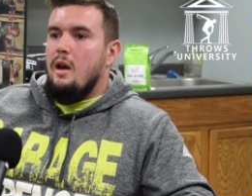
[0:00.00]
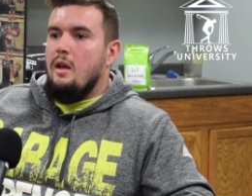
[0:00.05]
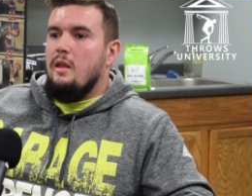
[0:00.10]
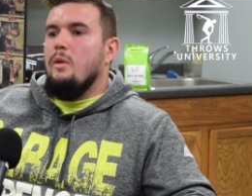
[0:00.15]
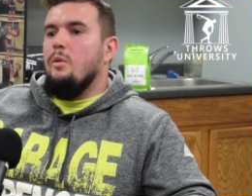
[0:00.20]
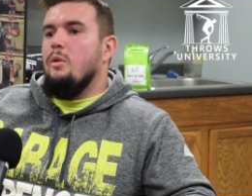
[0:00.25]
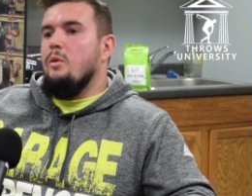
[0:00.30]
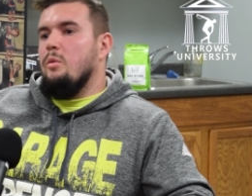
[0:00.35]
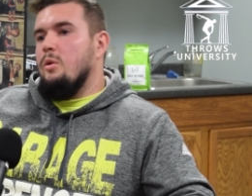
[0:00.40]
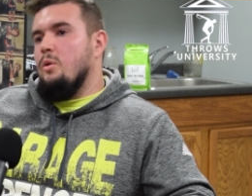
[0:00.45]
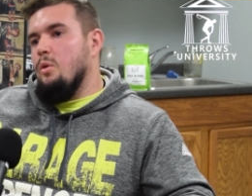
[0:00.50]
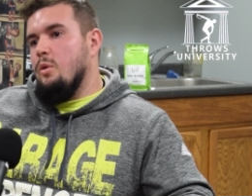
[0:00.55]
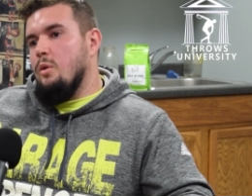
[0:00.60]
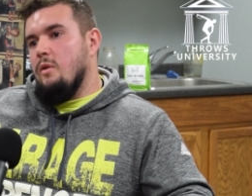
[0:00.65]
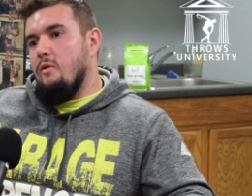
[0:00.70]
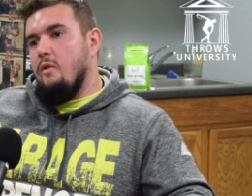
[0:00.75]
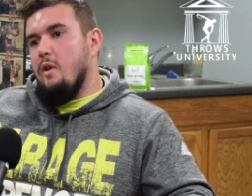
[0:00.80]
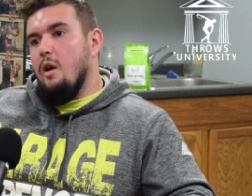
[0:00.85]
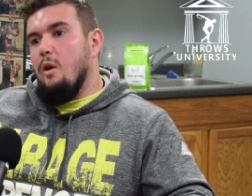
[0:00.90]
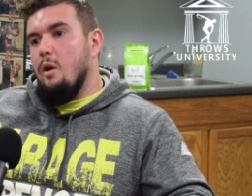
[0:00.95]
I think it would have been cooler
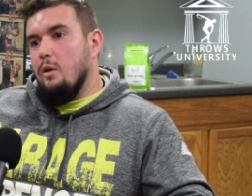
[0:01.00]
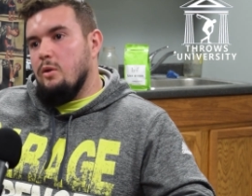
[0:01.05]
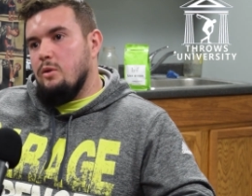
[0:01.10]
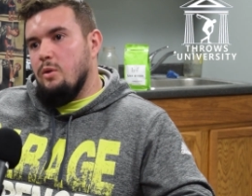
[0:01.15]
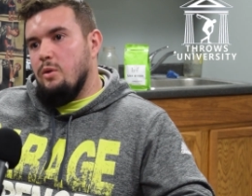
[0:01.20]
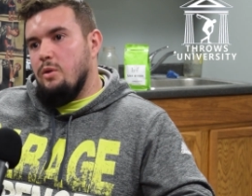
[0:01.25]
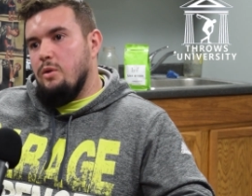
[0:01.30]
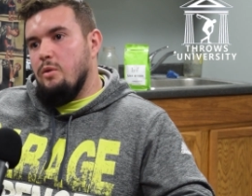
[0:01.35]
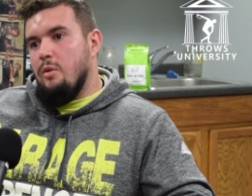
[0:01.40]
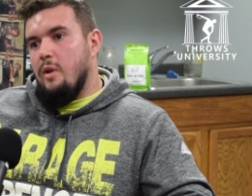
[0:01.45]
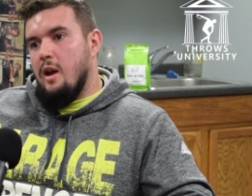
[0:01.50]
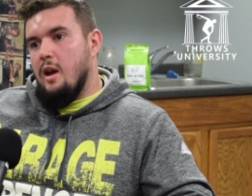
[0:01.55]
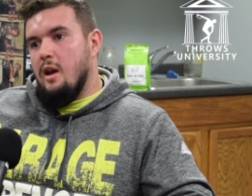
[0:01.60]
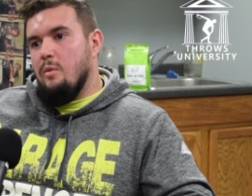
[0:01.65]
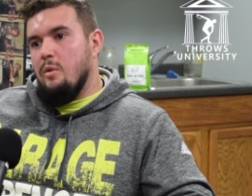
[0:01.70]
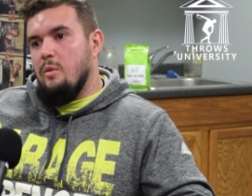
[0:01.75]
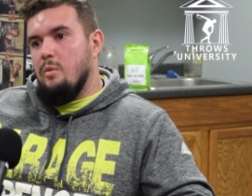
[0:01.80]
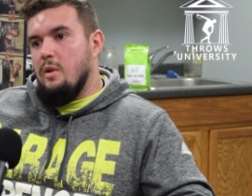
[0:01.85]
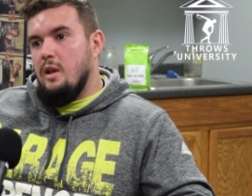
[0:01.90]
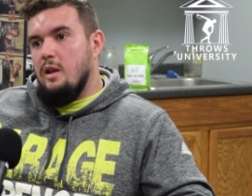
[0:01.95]
if I also threw
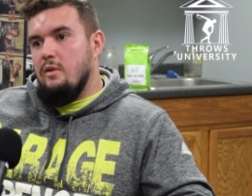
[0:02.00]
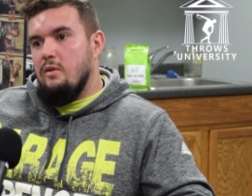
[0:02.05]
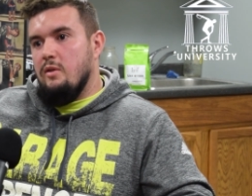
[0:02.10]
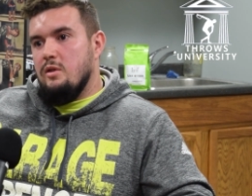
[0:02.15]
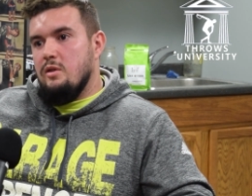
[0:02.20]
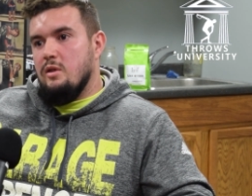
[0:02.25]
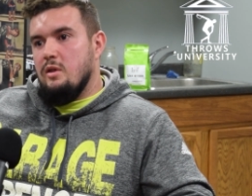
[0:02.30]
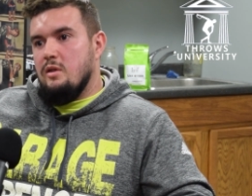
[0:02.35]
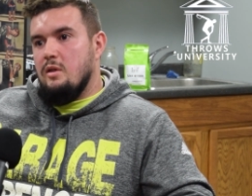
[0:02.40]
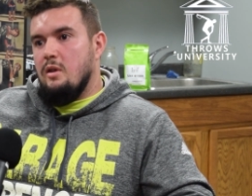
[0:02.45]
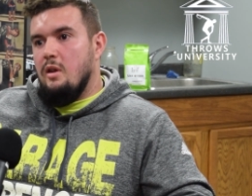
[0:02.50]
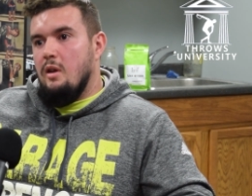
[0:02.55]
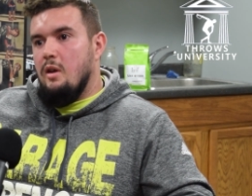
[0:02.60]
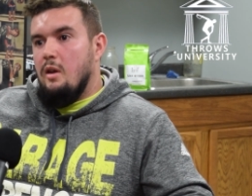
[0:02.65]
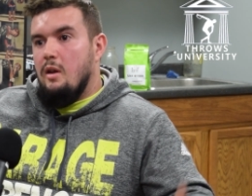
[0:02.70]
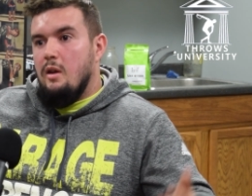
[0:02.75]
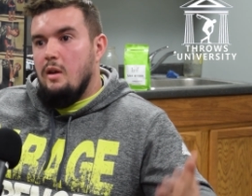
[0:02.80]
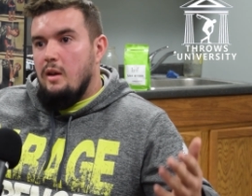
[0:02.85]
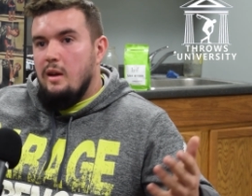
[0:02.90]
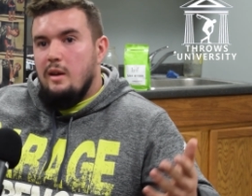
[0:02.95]
hammer, but even just
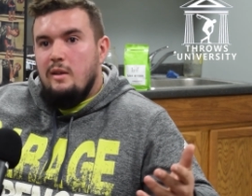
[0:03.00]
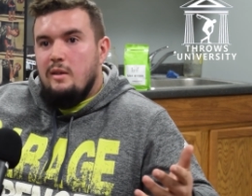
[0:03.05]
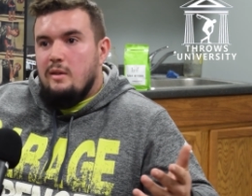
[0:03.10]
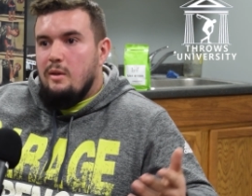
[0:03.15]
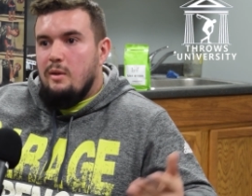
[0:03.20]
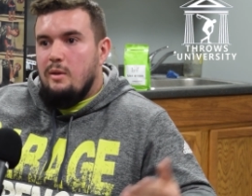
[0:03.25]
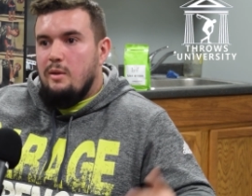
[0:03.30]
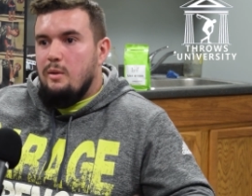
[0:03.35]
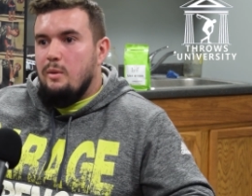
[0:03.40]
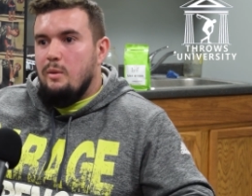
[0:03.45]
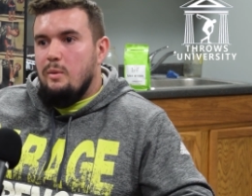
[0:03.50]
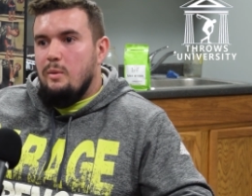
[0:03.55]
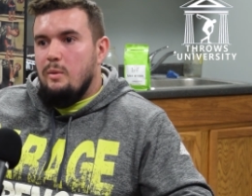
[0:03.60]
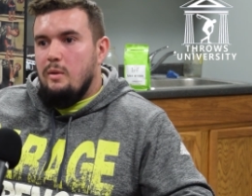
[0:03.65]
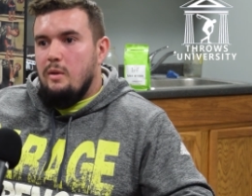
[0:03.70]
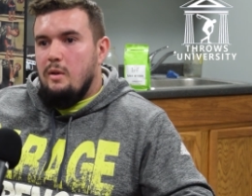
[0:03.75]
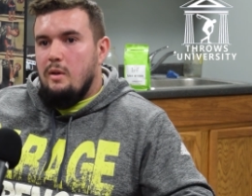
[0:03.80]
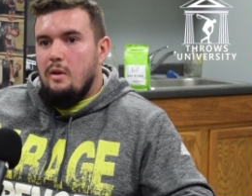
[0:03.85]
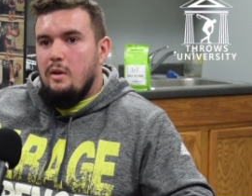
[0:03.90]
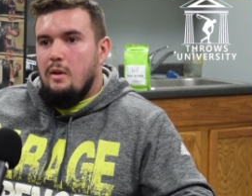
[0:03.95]
he still threw
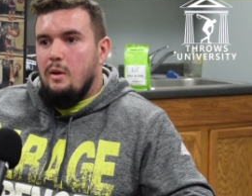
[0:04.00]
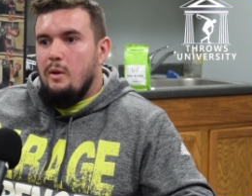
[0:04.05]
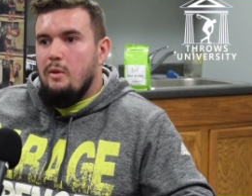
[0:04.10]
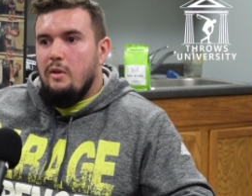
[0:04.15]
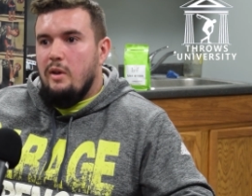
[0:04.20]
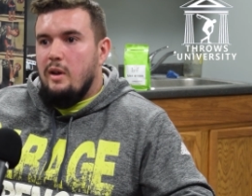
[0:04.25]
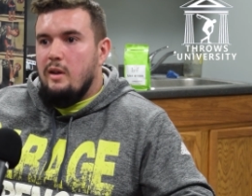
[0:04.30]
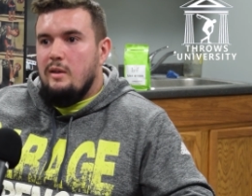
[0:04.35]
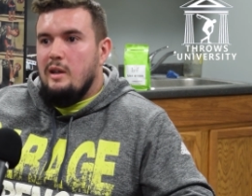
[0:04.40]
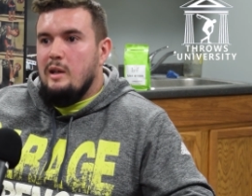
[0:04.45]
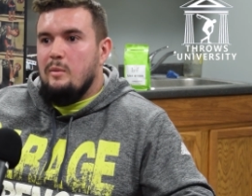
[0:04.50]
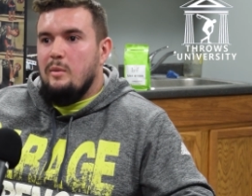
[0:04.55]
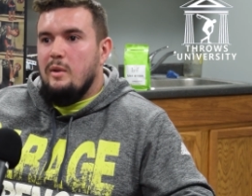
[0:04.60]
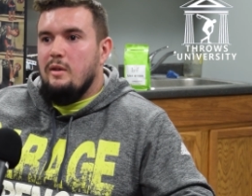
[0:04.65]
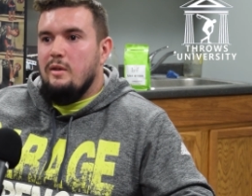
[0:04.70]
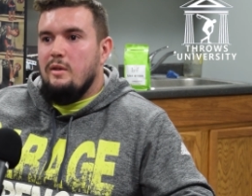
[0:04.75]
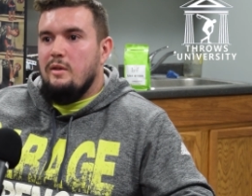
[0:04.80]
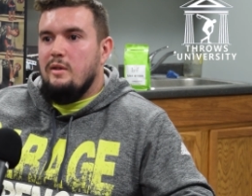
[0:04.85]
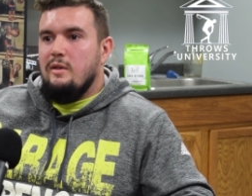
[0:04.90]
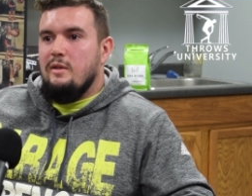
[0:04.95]
over 18
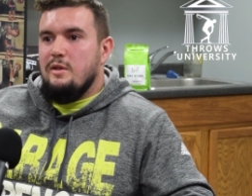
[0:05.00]
meters